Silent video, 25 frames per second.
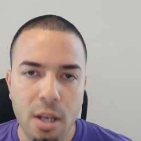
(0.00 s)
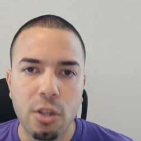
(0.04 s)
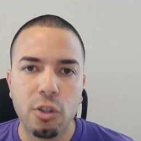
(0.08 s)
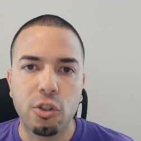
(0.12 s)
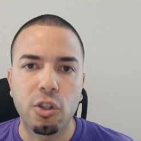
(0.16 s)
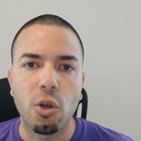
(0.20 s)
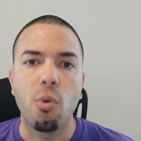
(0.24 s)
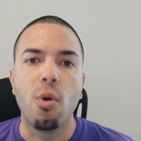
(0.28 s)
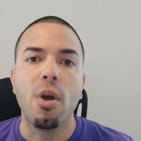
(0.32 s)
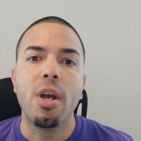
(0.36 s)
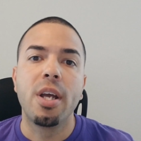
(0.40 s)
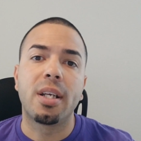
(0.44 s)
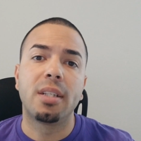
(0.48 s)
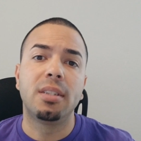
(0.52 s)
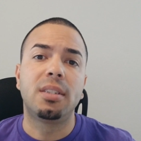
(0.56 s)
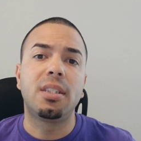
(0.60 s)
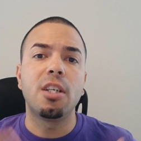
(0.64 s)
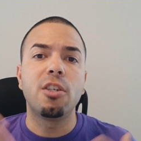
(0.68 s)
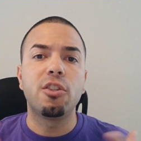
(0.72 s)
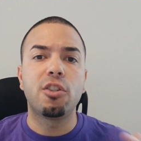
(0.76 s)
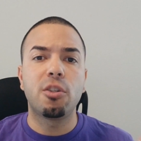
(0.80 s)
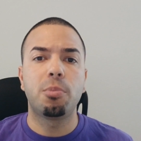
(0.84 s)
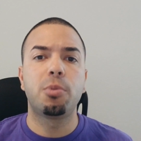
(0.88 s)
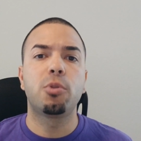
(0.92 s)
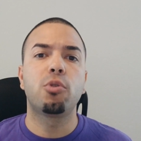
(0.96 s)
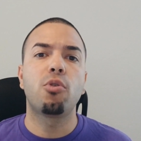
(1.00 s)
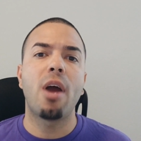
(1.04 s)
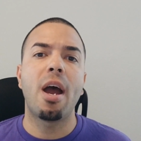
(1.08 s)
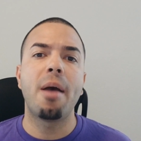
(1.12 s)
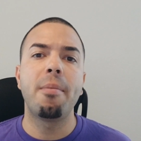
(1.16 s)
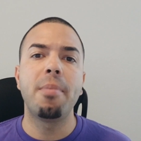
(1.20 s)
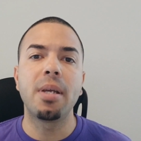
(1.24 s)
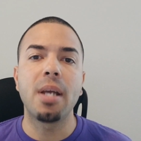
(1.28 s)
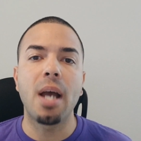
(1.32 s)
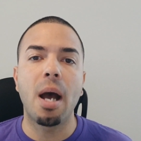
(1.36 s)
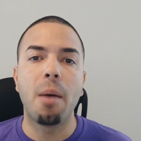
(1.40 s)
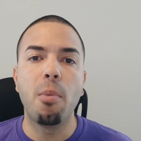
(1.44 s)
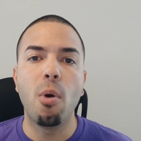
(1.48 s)
So consider
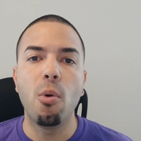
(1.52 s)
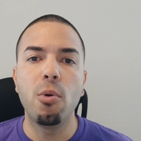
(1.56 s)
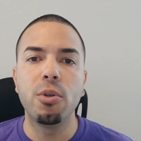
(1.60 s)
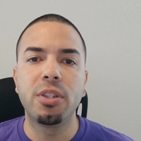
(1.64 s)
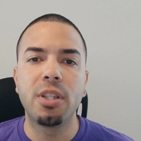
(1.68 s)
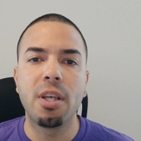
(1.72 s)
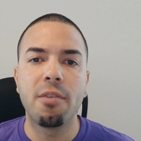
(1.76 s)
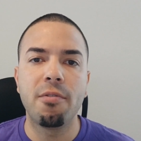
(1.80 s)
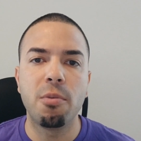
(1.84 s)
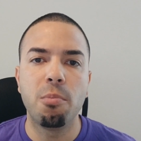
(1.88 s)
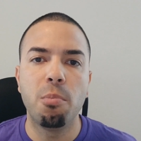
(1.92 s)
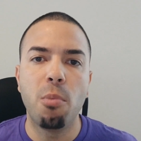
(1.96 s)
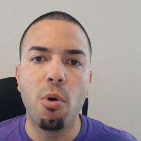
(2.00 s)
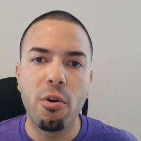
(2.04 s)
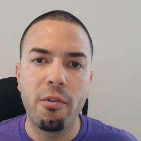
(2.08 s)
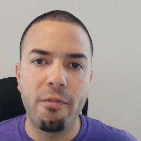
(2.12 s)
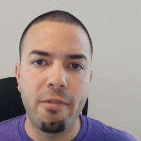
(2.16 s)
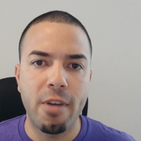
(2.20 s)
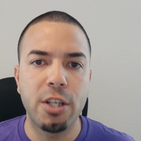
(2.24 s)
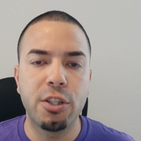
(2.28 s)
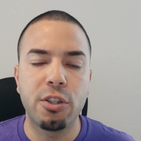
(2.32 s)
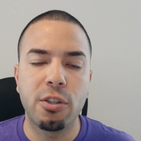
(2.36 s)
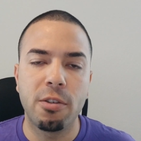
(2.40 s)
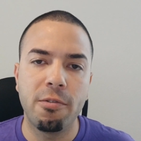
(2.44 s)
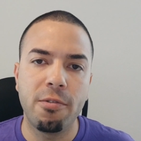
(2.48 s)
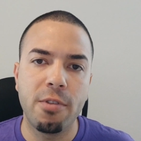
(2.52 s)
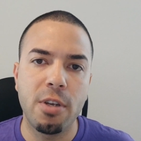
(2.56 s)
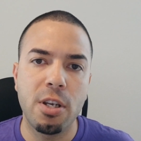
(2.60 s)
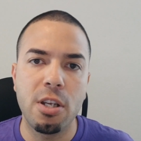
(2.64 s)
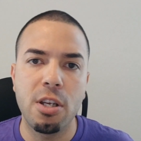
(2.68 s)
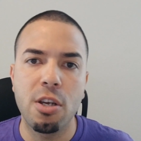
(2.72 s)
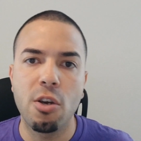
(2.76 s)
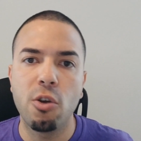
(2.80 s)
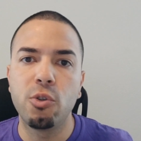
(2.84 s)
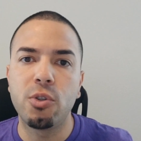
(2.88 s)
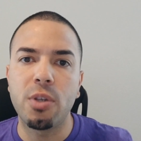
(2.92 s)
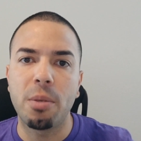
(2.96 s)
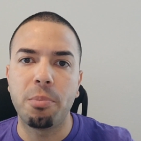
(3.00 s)
subscribing. I'm always giving motivational
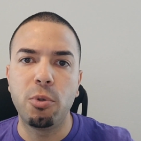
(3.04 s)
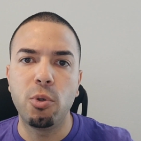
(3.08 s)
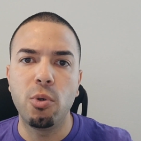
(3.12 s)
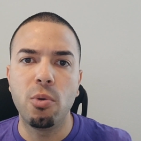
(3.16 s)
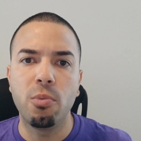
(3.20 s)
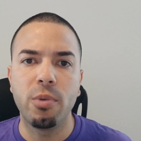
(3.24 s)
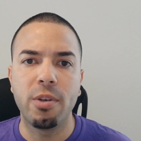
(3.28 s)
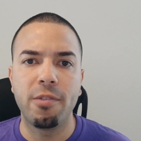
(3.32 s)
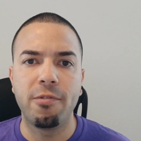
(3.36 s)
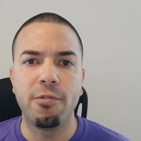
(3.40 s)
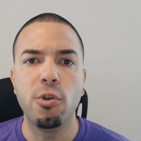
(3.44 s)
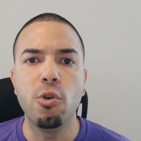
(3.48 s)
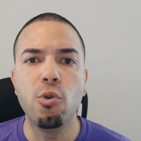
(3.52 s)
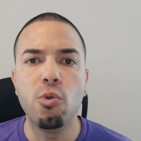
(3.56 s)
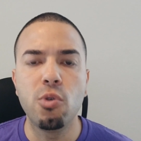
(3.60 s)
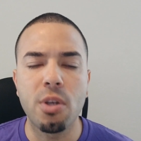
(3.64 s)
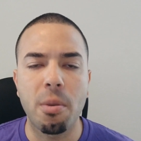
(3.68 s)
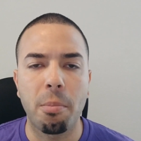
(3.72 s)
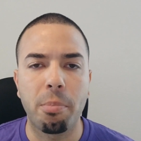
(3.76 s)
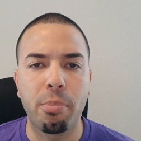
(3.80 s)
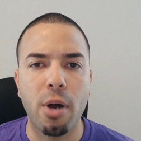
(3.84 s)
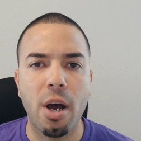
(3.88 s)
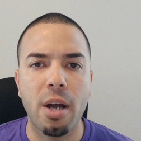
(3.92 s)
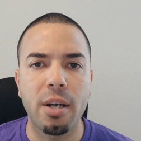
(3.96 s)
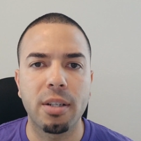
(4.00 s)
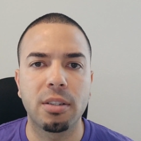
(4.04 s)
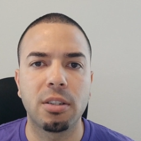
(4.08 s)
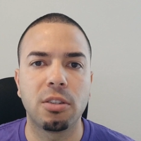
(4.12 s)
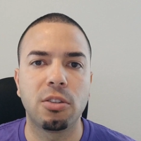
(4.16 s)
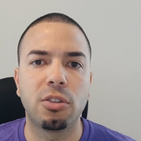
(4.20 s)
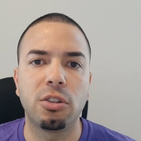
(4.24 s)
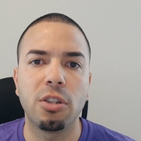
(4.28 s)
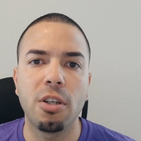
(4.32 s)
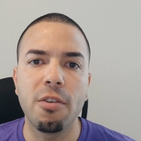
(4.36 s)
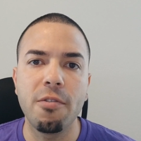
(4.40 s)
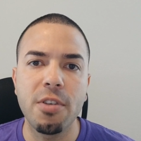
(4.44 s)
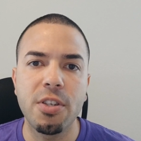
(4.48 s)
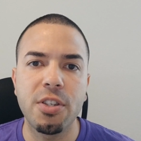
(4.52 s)
videos. I'm doing reviews on products and
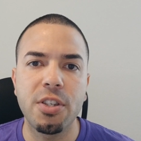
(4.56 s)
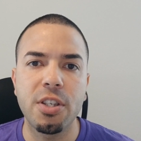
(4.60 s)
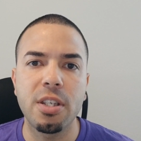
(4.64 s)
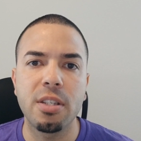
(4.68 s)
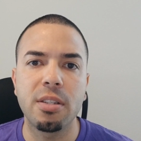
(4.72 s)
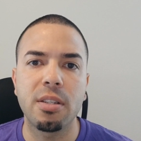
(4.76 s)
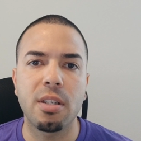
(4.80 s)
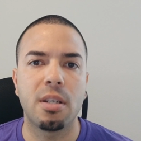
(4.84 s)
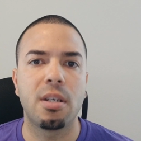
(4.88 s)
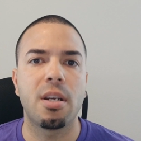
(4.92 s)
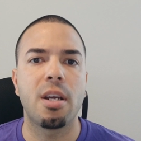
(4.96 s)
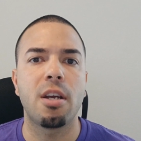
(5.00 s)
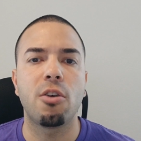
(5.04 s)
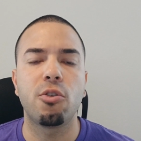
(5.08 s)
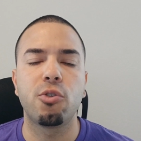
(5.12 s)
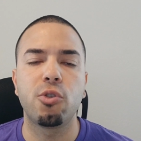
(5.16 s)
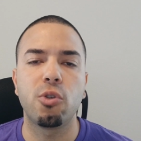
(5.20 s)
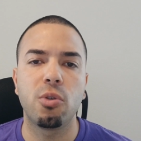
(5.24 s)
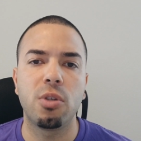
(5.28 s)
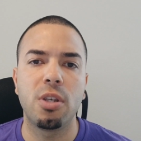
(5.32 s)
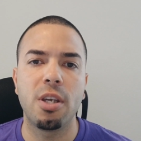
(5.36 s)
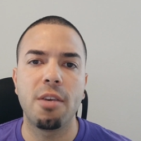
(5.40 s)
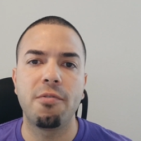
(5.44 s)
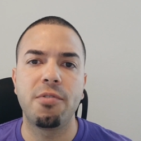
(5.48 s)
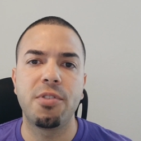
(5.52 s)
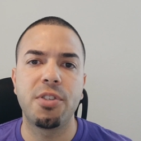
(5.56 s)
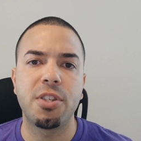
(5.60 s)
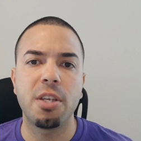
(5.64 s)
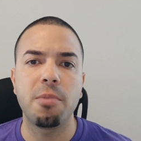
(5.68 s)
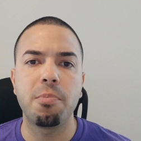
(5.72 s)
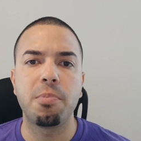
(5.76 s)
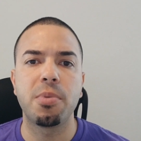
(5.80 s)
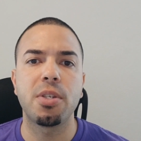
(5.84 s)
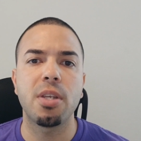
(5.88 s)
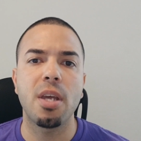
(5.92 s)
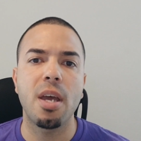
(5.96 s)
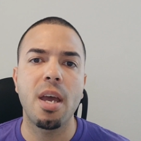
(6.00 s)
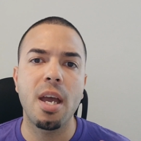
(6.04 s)
services and I also give
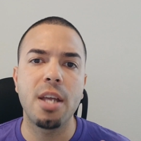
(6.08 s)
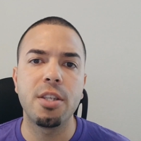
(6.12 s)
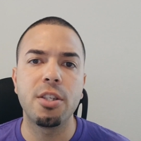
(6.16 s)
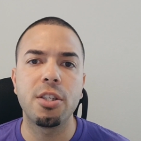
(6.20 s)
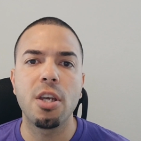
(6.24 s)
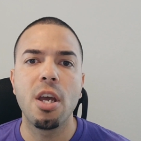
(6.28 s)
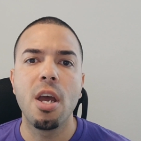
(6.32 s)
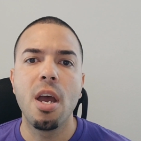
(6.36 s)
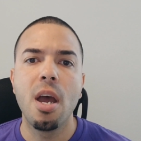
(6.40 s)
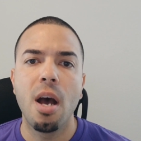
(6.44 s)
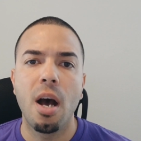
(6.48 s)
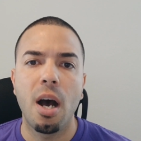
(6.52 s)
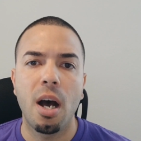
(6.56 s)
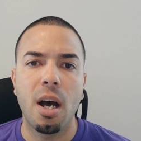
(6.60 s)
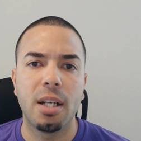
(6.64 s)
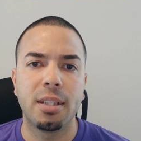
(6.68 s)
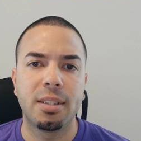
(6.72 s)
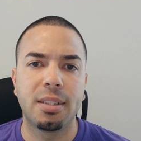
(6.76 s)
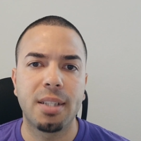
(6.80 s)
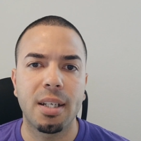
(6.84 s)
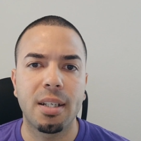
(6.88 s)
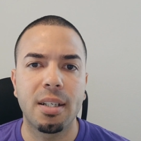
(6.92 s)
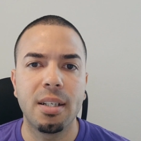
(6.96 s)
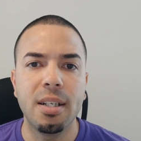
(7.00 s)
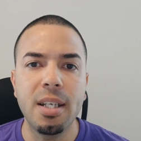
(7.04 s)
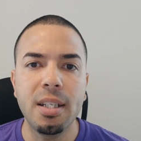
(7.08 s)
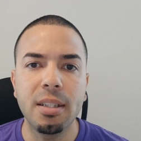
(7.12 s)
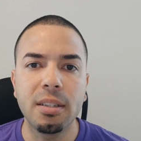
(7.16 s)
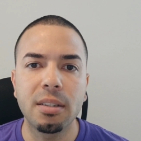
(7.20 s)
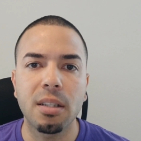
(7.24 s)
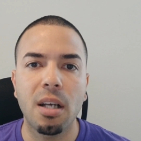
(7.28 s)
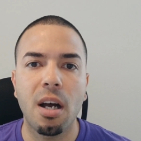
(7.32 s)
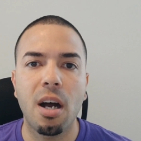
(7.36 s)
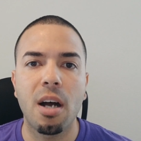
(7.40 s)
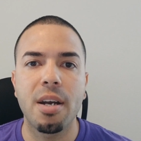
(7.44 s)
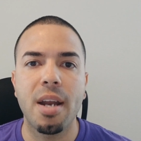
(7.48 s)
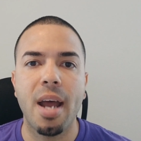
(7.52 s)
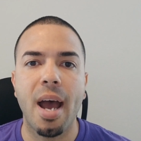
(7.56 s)
tips and uh, techniques
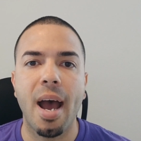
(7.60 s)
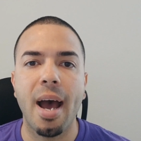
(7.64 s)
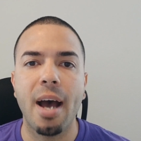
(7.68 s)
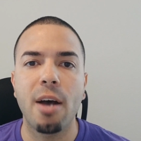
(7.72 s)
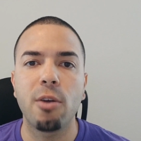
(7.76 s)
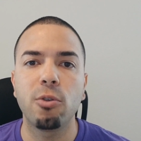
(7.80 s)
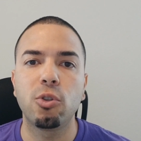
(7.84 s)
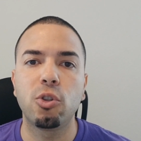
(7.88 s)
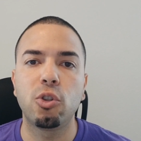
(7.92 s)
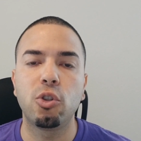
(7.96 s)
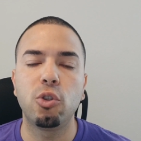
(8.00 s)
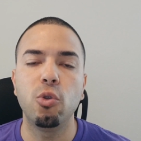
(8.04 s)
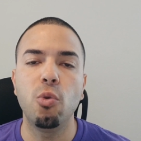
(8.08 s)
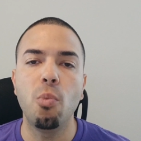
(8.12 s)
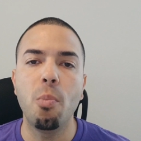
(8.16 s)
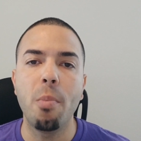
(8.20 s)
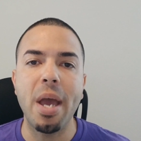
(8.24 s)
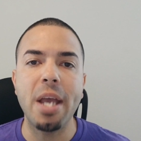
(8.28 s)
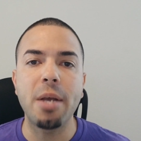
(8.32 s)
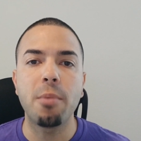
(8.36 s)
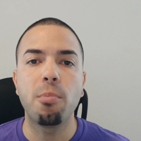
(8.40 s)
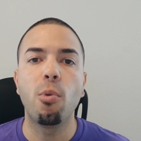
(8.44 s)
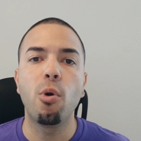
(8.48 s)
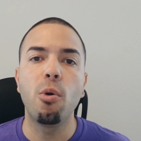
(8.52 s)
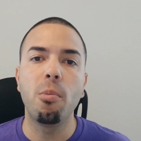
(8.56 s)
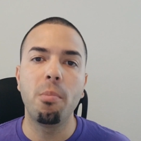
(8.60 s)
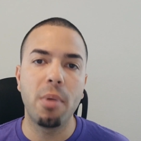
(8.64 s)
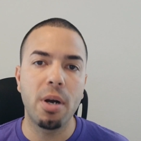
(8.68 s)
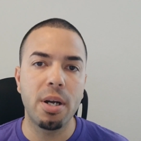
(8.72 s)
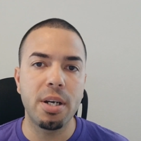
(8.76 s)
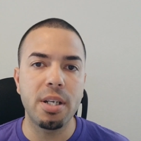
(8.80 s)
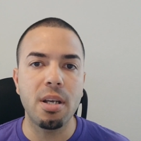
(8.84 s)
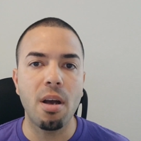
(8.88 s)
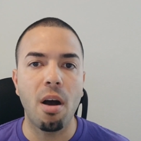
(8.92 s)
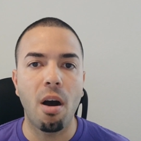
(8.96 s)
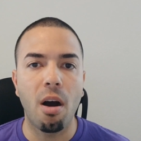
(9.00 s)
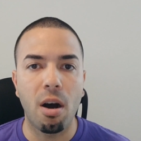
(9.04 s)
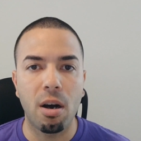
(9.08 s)
on how to make more
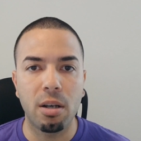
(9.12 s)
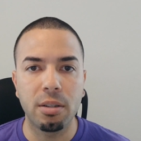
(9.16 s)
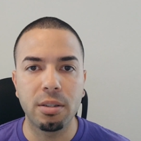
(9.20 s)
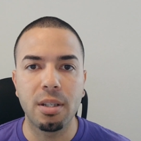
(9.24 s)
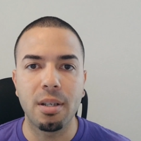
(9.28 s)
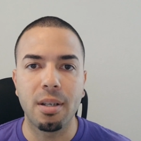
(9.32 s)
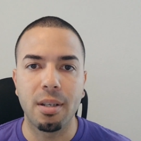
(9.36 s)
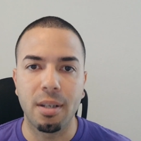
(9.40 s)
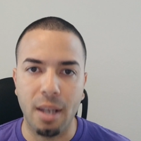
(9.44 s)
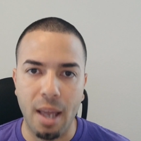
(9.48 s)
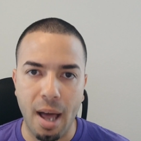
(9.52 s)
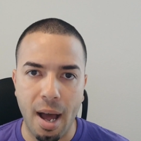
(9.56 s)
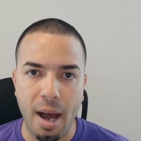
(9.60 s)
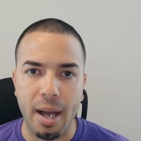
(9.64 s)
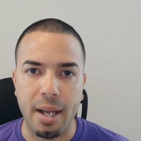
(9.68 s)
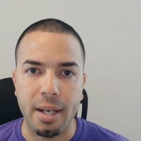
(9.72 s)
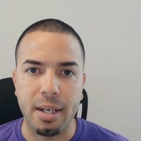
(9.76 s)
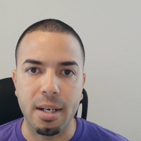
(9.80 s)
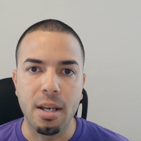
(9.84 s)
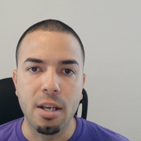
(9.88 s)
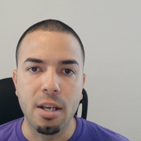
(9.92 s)
money online.